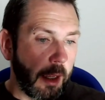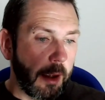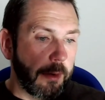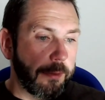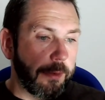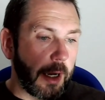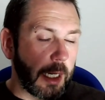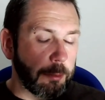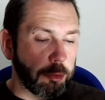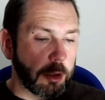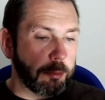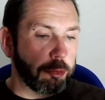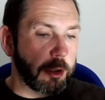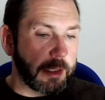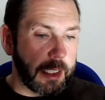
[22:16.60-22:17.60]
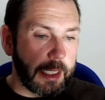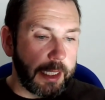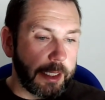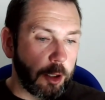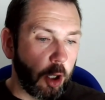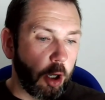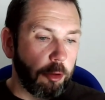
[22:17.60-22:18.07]
vibrant
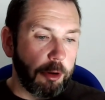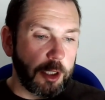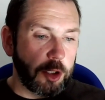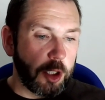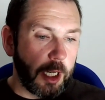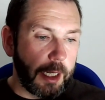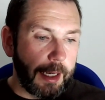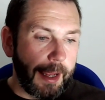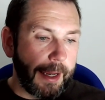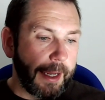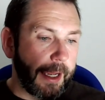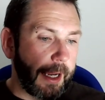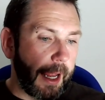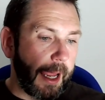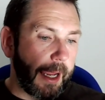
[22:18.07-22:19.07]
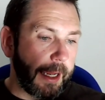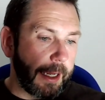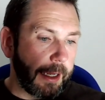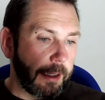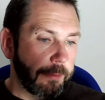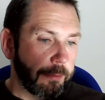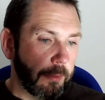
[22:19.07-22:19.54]
Brazilian orange, ylang ylang,
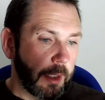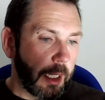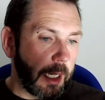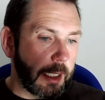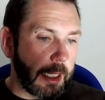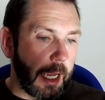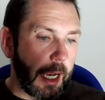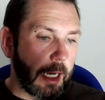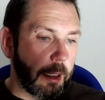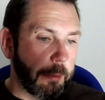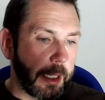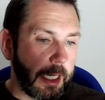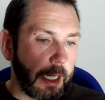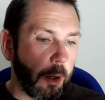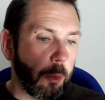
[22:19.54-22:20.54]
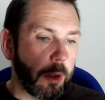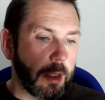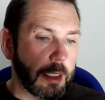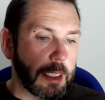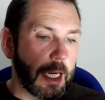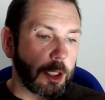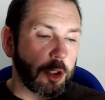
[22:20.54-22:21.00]
and elemi with a
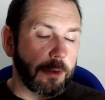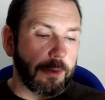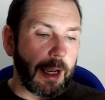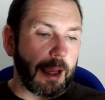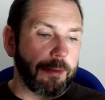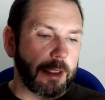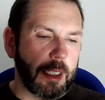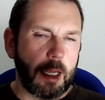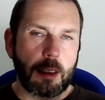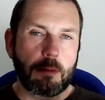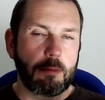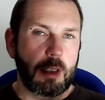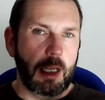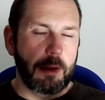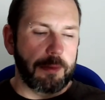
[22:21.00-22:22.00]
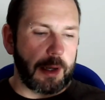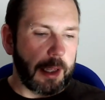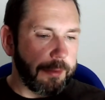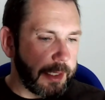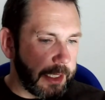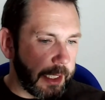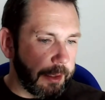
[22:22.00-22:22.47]
touch of lavender, love
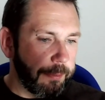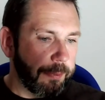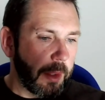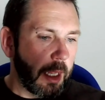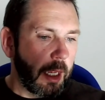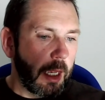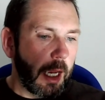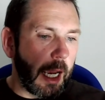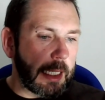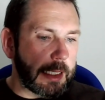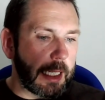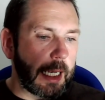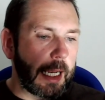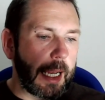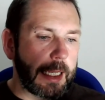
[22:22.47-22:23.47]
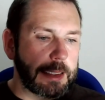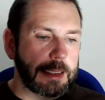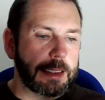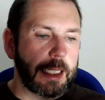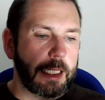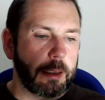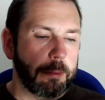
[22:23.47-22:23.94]
lavender, and a
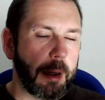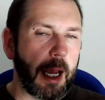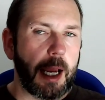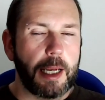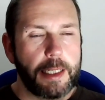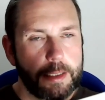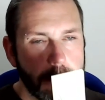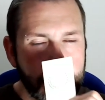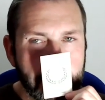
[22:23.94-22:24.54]
cleansing pine.